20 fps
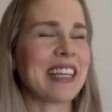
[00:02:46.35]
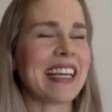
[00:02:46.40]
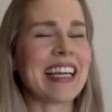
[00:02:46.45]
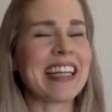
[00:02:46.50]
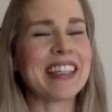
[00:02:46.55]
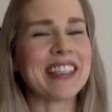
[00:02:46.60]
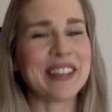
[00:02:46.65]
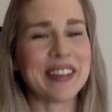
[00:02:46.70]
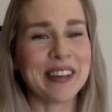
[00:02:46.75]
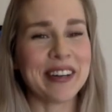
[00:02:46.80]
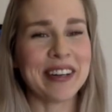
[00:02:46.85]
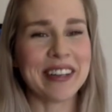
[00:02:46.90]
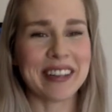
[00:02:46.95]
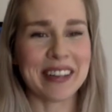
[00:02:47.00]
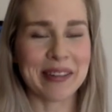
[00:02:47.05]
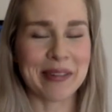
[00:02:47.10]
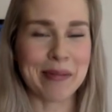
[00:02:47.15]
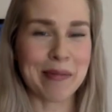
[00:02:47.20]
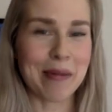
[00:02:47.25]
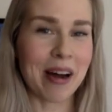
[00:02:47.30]
internal
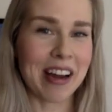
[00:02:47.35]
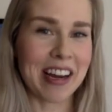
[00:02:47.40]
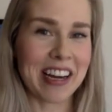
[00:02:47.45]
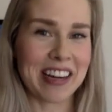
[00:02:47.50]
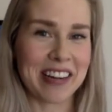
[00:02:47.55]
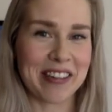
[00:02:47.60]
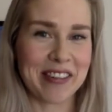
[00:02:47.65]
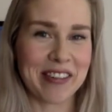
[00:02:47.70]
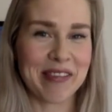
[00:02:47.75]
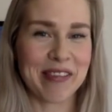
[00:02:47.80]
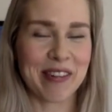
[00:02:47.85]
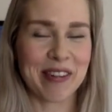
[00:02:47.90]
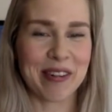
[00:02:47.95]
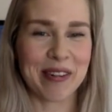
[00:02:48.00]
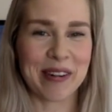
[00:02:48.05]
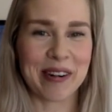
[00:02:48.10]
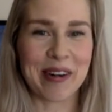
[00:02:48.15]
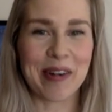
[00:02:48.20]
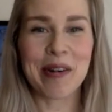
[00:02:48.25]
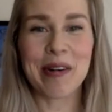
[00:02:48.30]
reminder
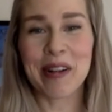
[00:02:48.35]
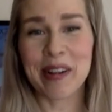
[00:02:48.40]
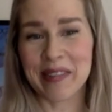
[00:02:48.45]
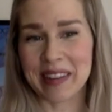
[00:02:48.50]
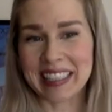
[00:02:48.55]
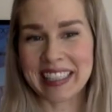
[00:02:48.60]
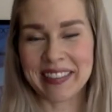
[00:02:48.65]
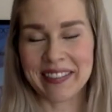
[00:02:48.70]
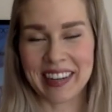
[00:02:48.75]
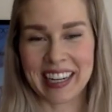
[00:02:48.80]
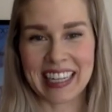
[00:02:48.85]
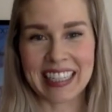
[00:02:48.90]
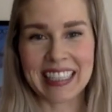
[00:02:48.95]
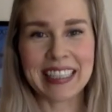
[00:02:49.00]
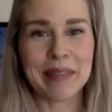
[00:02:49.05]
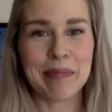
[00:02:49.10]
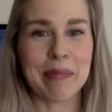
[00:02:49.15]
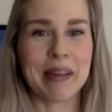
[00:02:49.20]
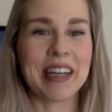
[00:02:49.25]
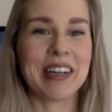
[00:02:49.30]
for all of us
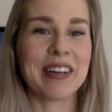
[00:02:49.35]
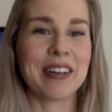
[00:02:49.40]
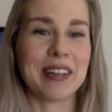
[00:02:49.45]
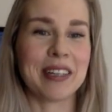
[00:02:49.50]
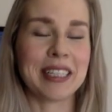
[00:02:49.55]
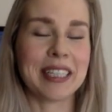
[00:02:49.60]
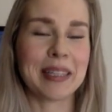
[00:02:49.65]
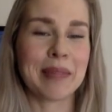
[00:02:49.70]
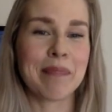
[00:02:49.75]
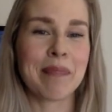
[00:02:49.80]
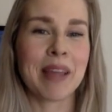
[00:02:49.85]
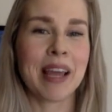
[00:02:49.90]
Finns because